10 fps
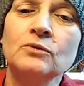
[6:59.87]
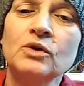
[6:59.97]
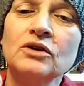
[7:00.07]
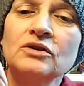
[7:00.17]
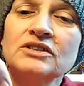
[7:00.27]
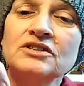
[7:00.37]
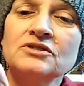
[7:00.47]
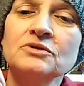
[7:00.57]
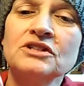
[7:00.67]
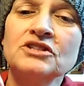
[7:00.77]
Well, as
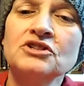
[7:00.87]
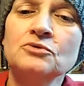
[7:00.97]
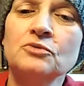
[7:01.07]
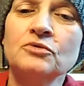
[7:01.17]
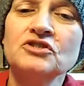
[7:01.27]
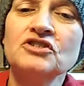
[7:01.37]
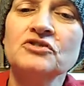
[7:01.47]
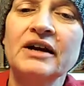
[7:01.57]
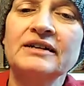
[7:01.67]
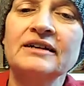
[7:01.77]
soon as you
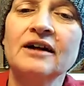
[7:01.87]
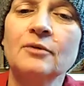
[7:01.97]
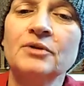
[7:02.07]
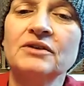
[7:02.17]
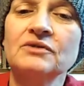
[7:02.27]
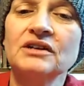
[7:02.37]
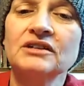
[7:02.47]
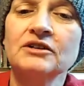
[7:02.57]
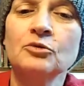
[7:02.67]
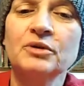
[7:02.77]
straighten it up even a little